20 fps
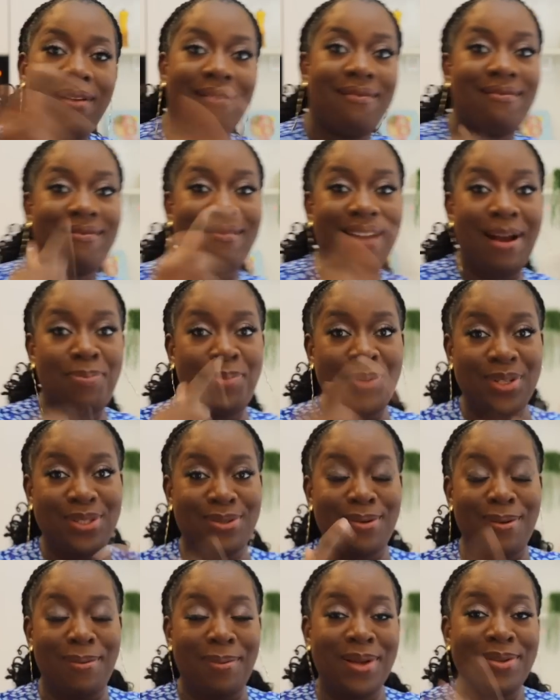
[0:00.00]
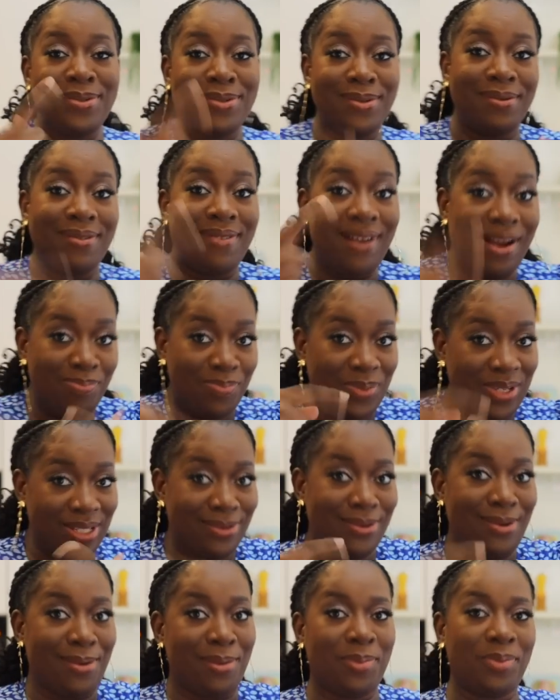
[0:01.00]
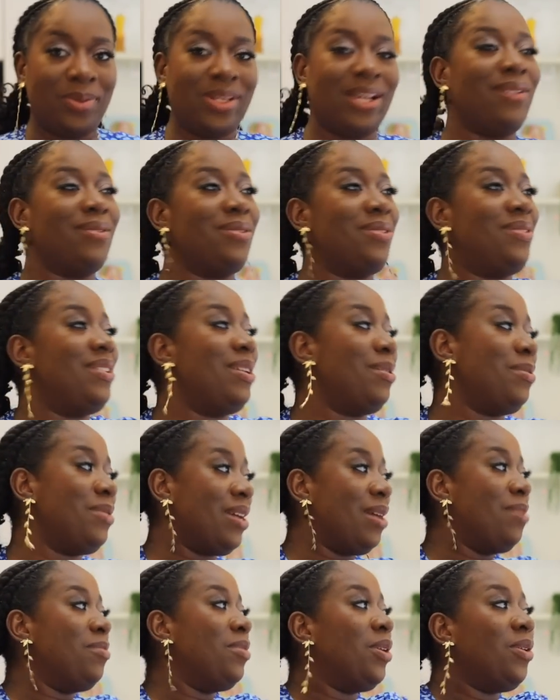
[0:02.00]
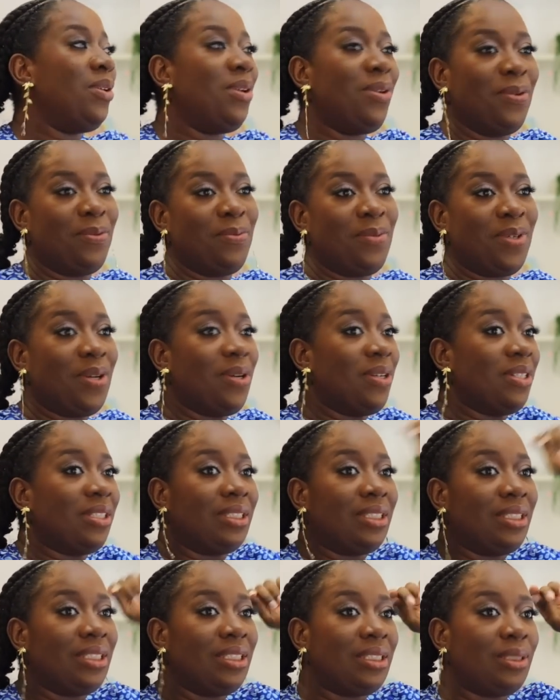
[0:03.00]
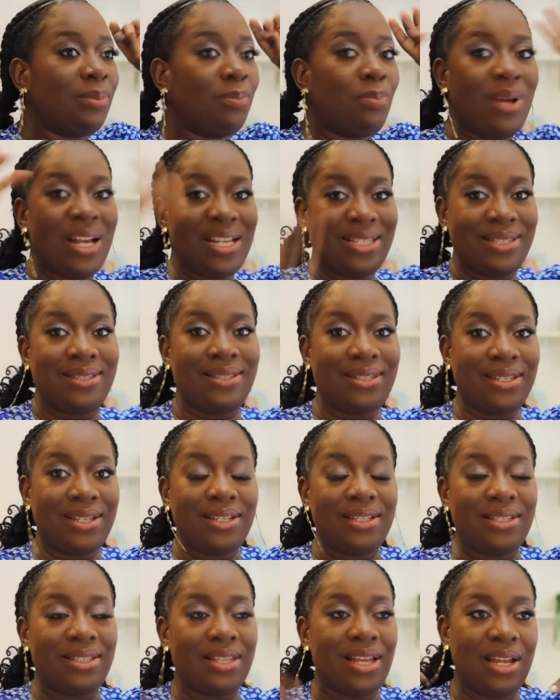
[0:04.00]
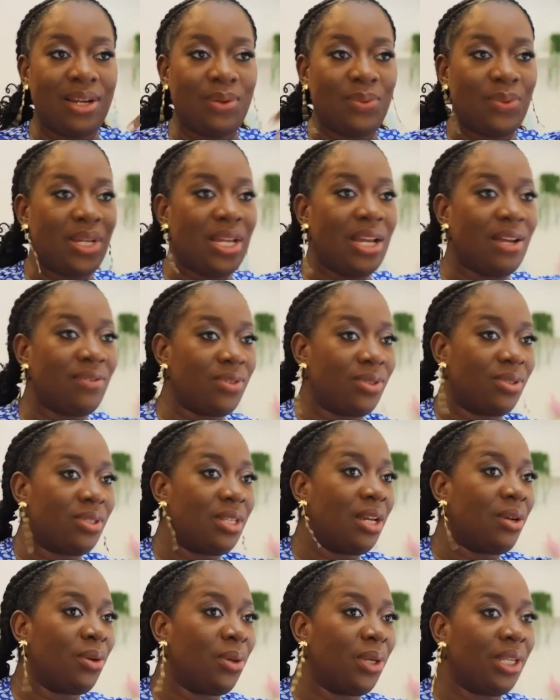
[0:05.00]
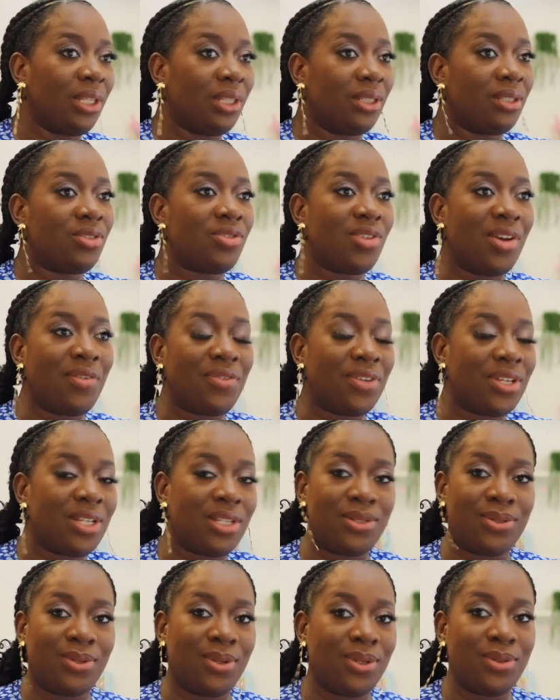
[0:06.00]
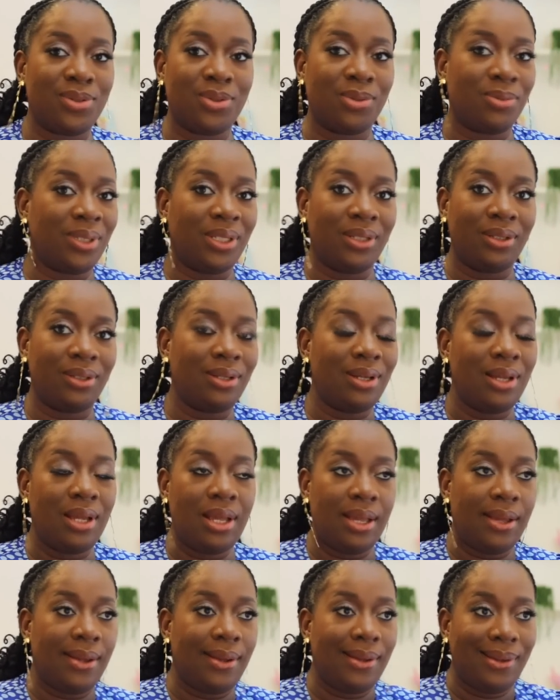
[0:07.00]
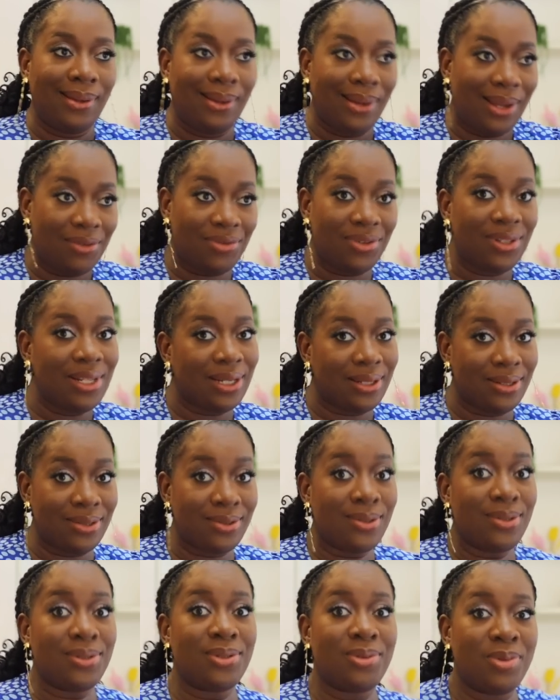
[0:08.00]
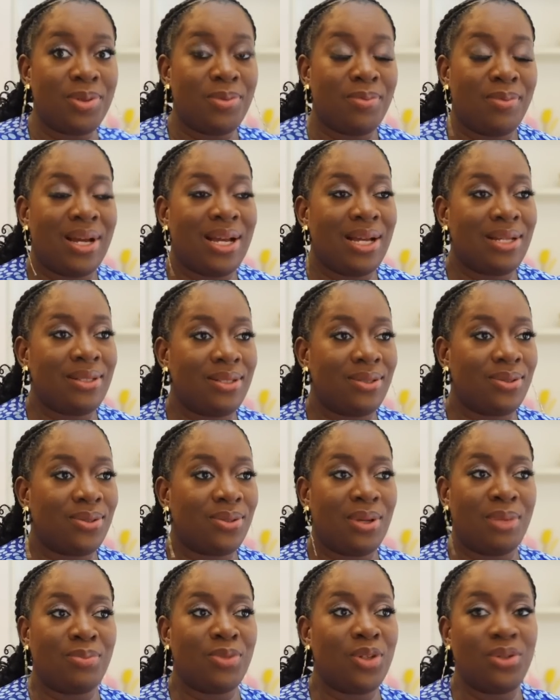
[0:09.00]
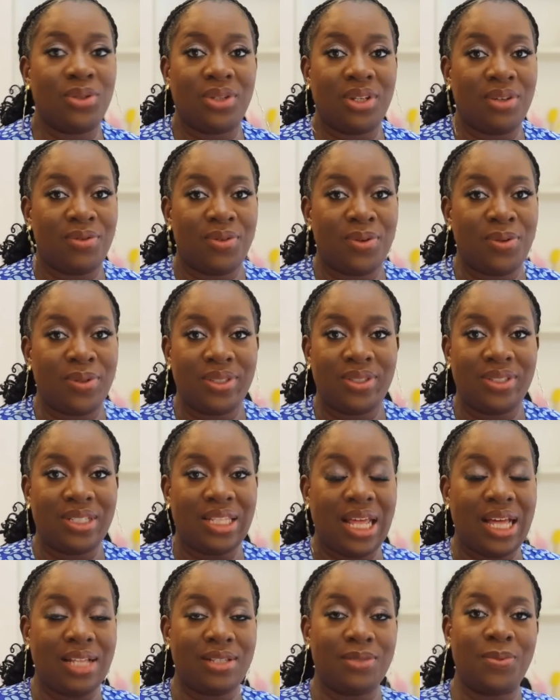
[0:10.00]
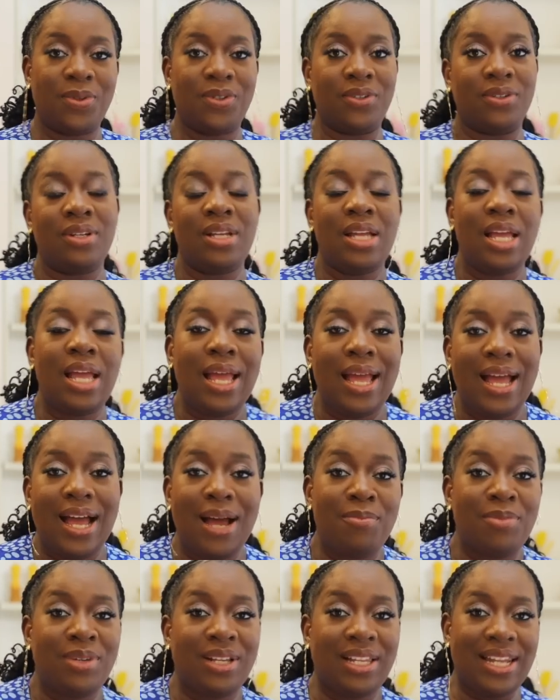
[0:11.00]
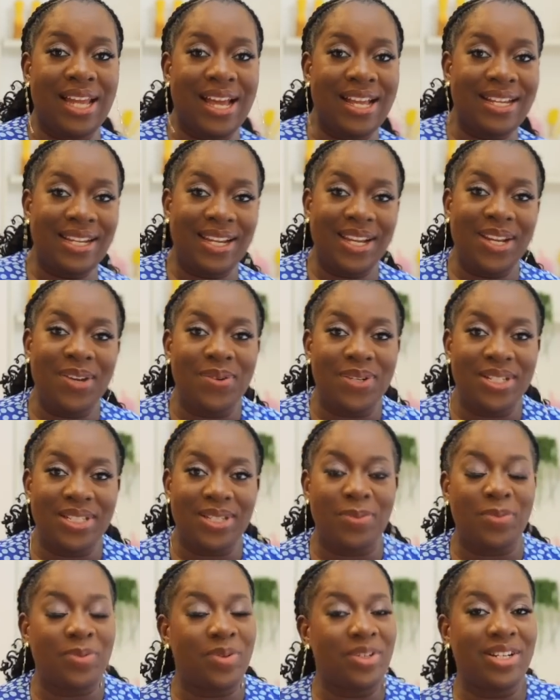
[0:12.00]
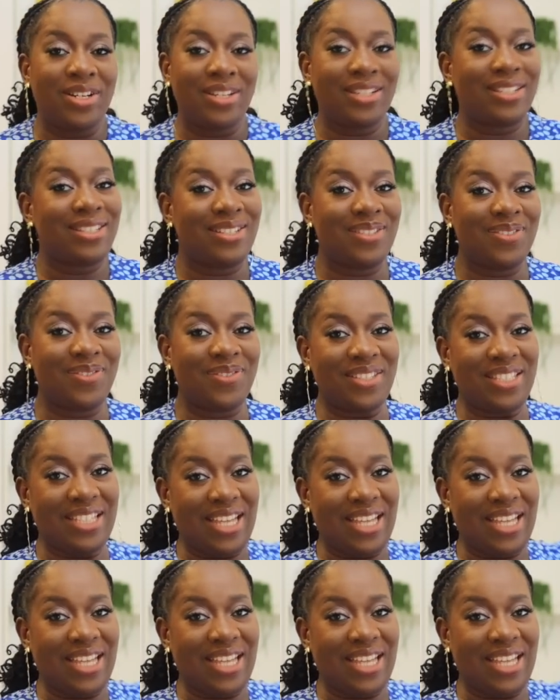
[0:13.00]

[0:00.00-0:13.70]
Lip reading: wrap it up. I want to wrap it up now so that we can be going on, because it's past six and we have to start going. Traffic is going to be, I feel like it's going to be mad. So I'm not looking forward to that, but I'm glad it was a productive